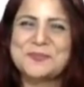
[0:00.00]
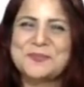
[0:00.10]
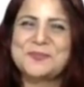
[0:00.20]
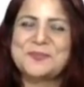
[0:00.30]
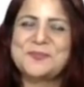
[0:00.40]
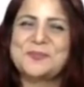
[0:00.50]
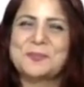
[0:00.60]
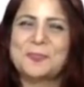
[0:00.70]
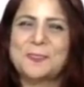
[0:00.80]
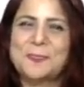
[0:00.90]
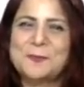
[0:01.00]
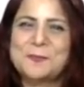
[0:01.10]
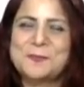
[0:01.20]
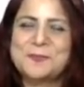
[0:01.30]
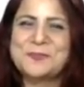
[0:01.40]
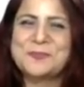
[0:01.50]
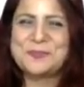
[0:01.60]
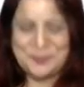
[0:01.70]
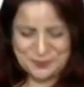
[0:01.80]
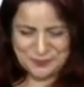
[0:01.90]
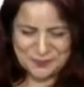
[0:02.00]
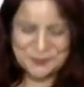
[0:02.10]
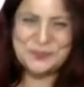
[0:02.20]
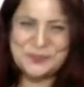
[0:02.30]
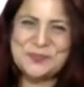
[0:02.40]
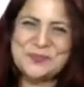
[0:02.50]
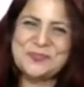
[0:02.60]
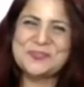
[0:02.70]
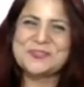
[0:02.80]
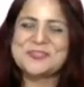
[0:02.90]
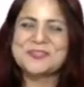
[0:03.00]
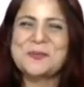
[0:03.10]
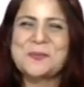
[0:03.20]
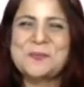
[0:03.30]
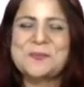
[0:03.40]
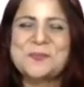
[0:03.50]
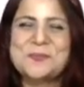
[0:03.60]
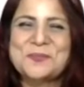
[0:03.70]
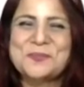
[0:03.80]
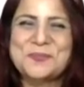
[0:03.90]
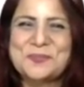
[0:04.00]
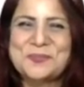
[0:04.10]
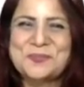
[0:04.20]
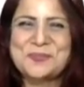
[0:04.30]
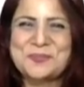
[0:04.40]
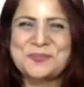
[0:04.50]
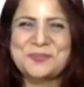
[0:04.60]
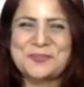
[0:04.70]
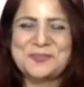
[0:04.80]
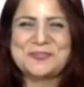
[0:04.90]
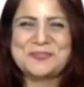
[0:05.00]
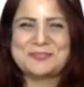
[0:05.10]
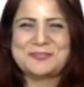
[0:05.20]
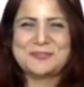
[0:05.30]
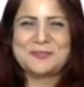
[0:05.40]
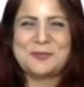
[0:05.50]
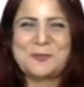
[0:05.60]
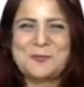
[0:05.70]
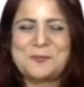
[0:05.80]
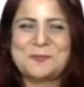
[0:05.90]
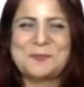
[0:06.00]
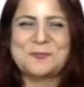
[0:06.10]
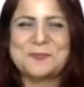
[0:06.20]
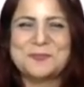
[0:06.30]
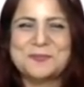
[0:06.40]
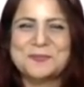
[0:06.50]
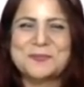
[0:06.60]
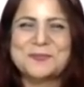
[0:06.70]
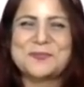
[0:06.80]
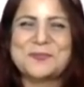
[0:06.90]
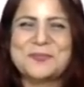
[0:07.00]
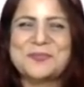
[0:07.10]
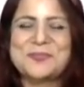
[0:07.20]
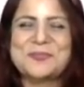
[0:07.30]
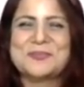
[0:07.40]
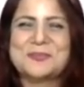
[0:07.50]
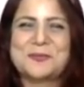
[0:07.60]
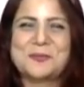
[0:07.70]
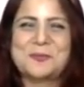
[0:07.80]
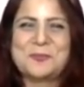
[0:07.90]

(not speaking)